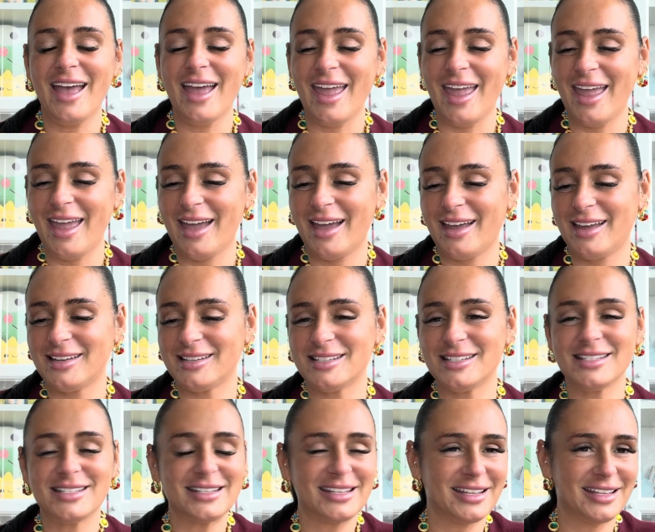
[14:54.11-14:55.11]

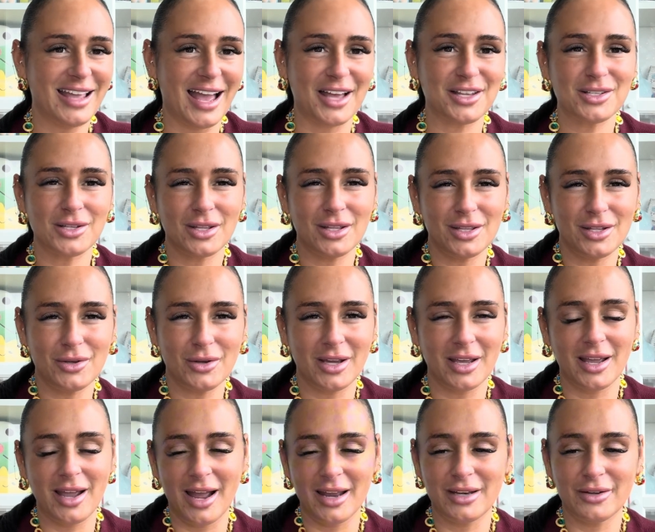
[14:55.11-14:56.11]
and yeah, so you can
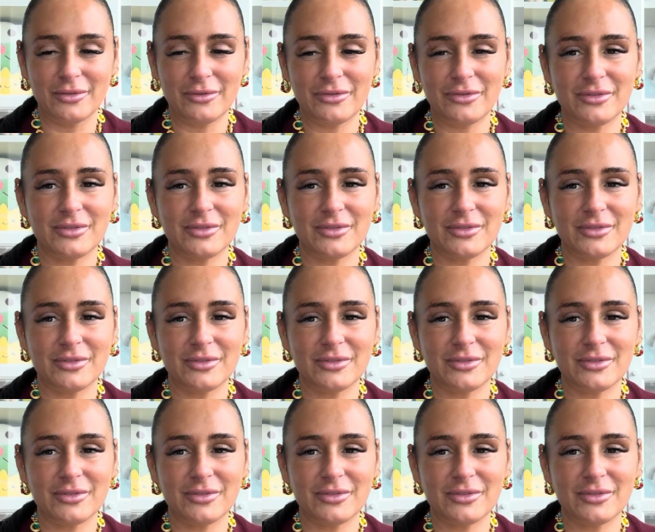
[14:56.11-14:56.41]
kind of